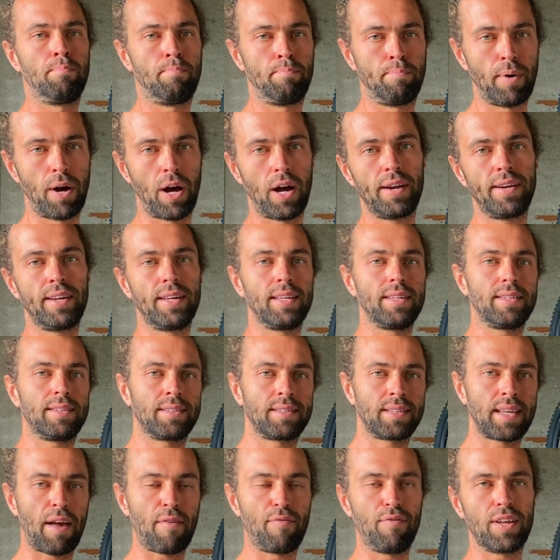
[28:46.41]
but
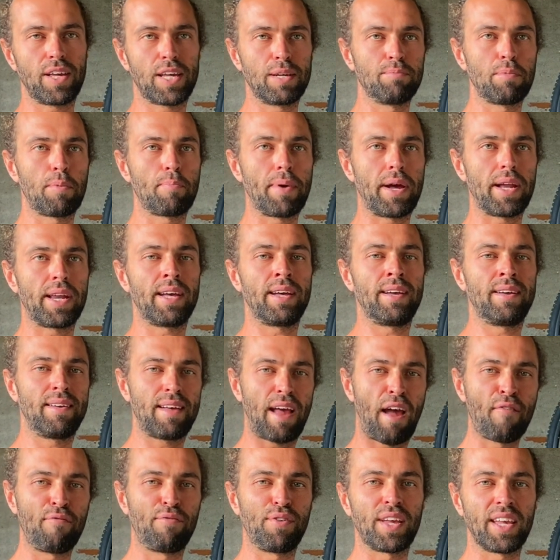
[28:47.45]
it definitely can be better.
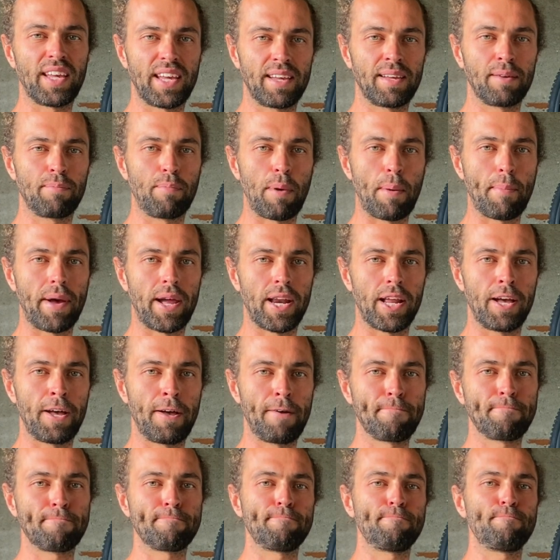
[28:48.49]
Everything can be better.